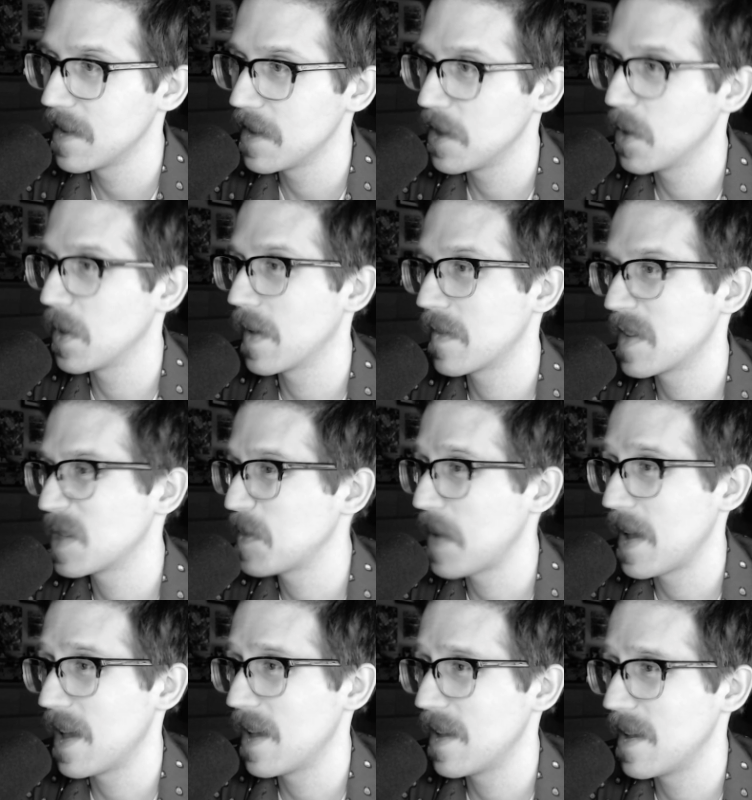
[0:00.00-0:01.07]
you don't have to
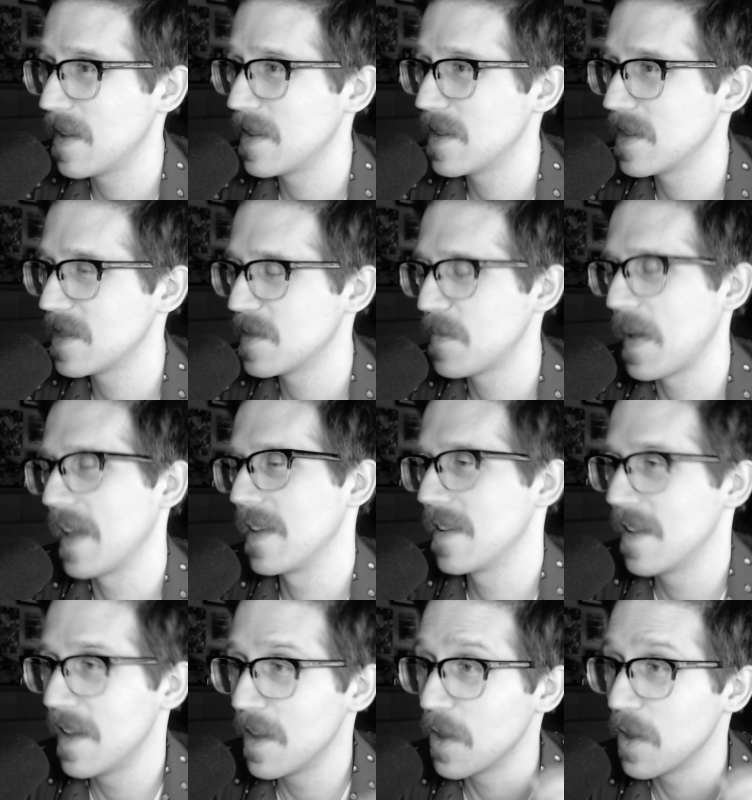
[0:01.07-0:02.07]
spend.